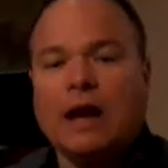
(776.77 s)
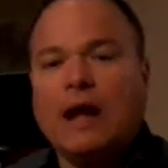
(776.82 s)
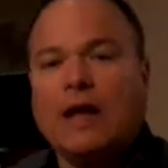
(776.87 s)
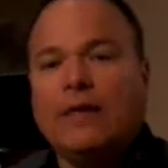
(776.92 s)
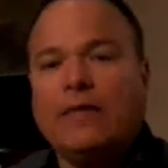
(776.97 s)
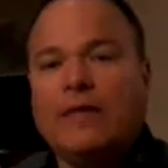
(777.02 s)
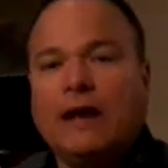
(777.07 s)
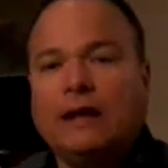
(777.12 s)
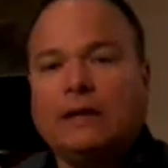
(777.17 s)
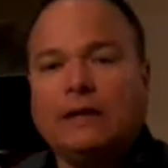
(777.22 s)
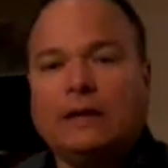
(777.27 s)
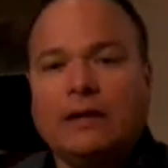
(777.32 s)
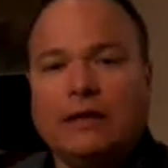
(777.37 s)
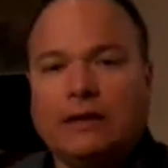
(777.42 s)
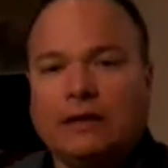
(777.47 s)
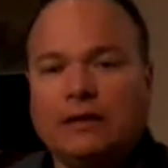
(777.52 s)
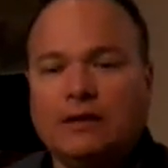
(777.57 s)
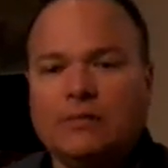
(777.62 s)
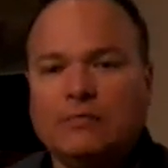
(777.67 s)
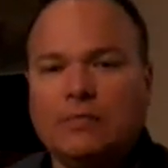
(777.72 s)
And that
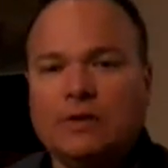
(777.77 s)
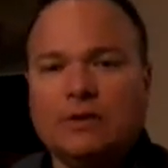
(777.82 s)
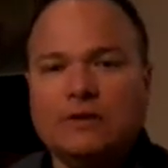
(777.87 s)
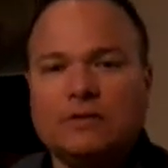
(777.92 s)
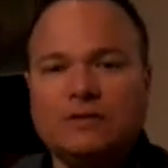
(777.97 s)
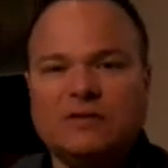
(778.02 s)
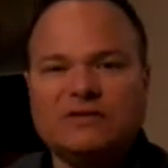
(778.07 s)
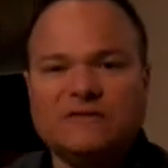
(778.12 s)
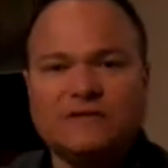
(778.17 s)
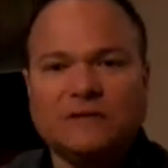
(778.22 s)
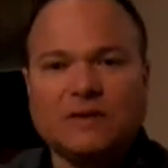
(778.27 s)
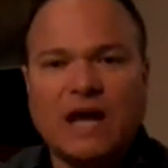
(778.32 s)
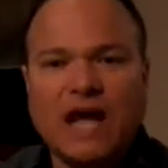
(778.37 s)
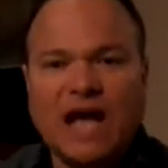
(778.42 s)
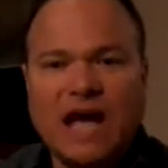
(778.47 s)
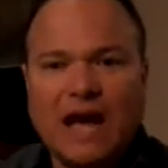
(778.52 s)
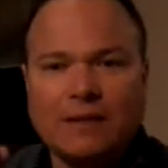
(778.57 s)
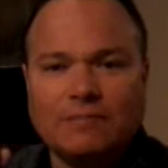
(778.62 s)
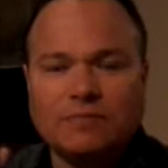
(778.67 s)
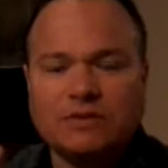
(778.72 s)
link can be used for
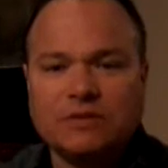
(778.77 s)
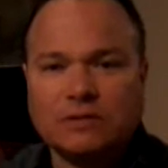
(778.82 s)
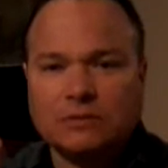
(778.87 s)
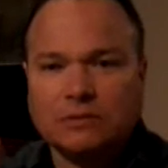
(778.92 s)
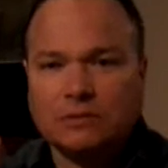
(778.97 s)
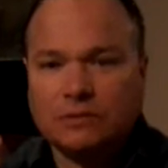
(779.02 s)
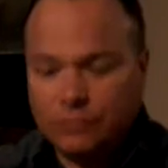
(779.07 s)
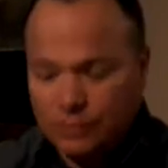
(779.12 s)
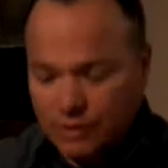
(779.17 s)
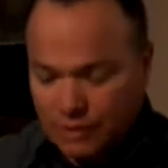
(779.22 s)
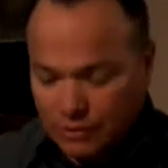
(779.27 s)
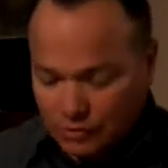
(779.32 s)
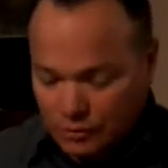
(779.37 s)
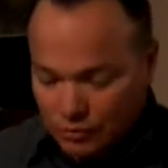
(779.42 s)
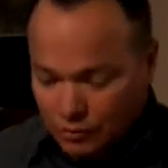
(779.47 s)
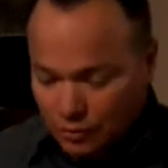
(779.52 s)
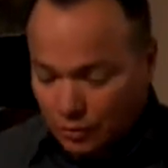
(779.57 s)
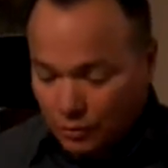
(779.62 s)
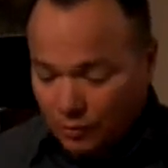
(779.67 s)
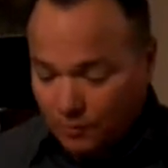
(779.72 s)
absolute
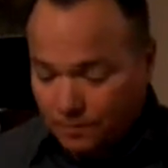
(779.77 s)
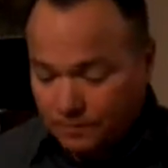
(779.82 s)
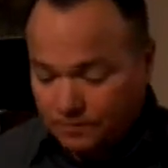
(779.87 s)
control.